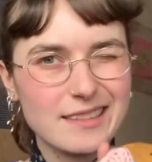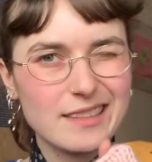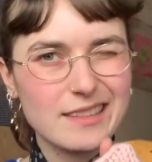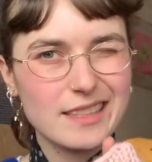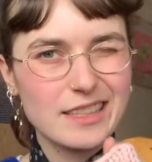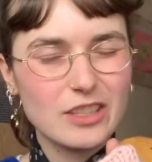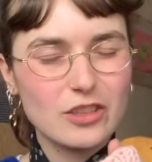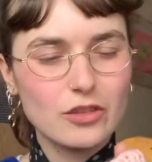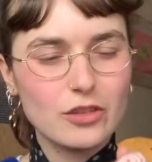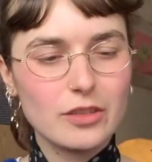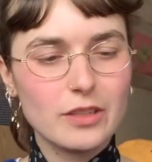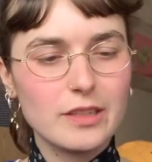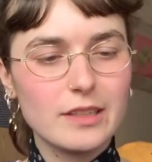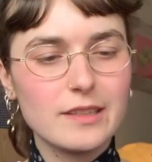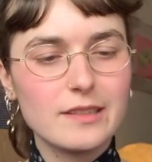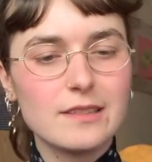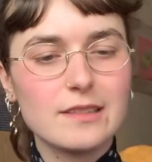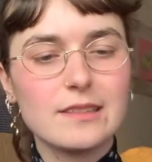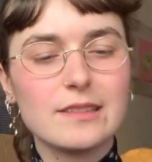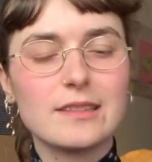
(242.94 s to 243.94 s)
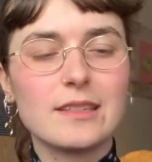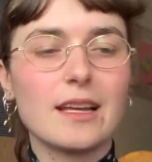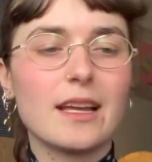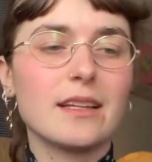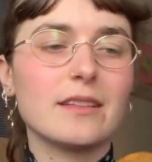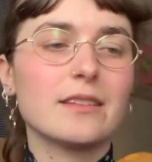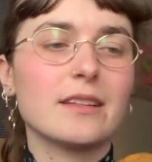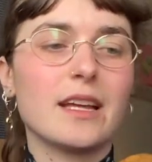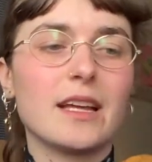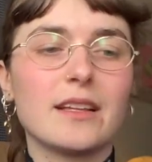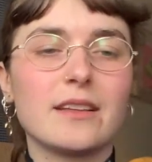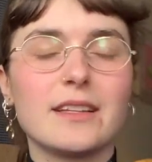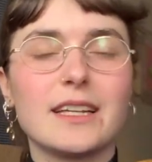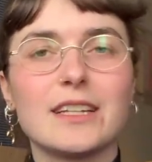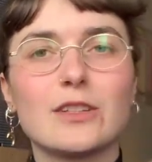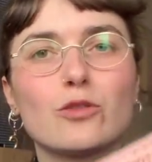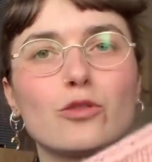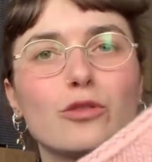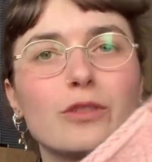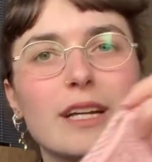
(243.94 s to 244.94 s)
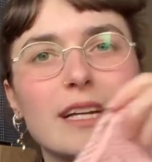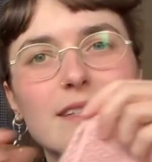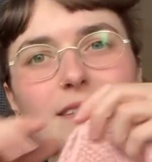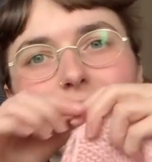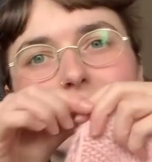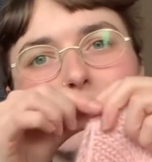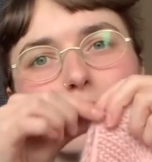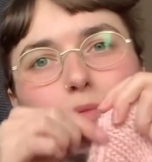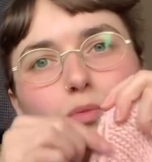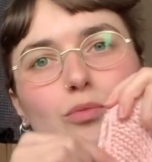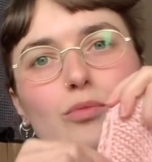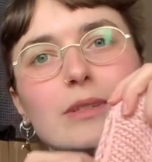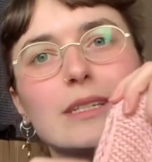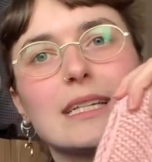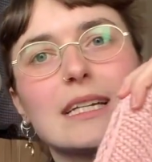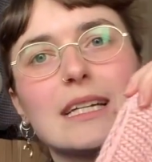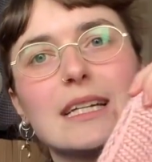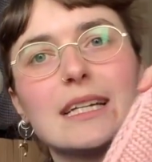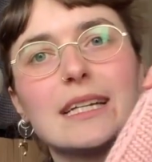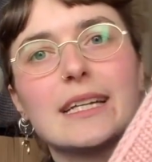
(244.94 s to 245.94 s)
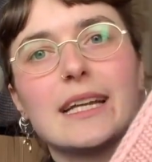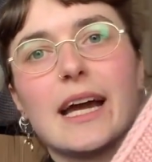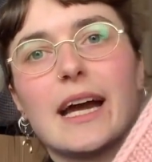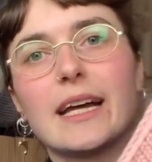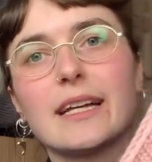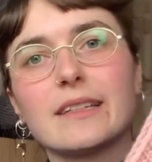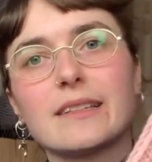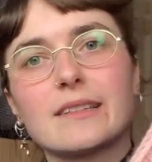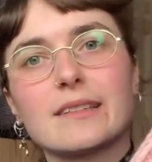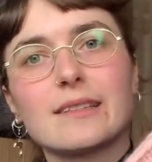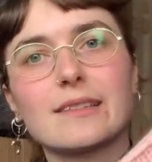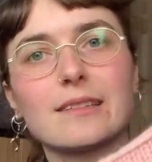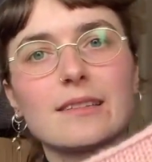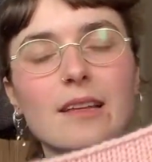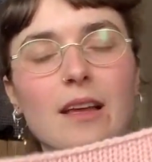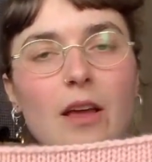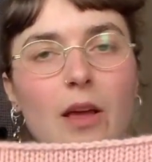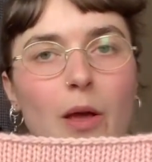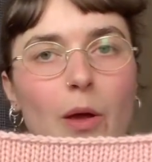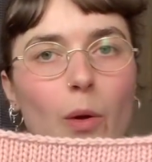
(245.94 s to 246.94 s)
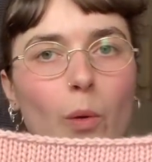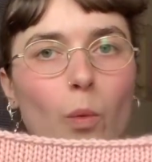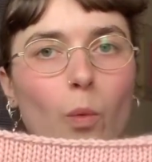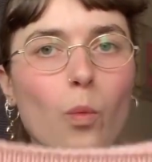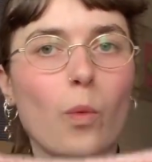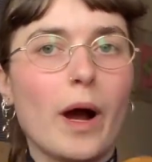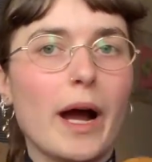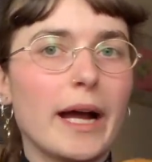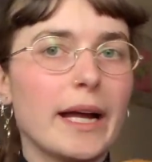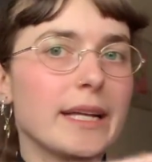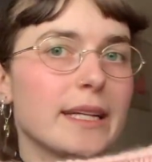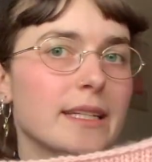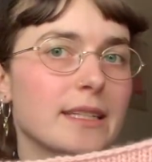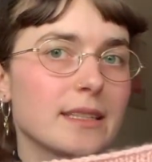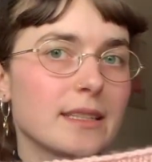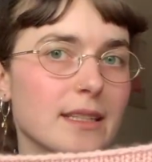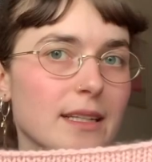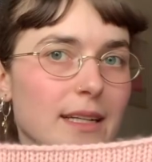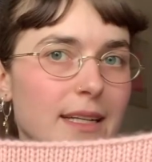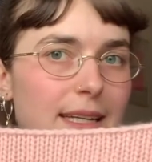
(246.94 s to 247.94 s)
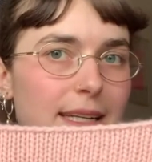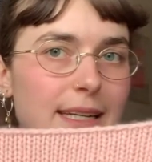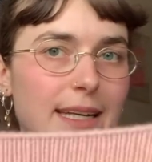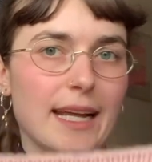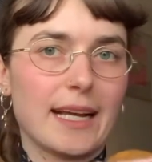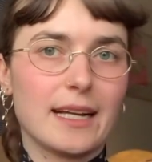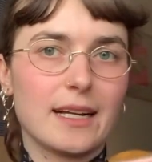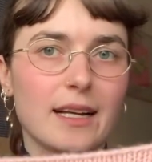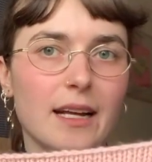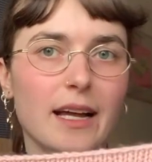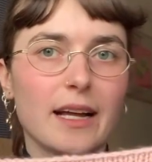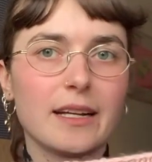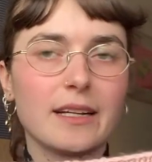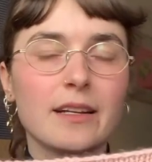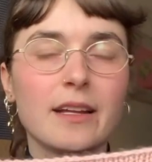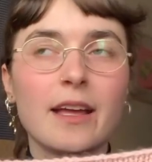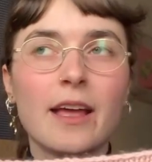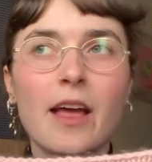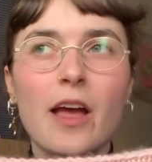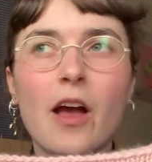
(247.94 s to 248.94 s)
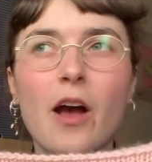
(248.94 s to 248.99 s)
stitches, and then it creates this really nice wide neckline.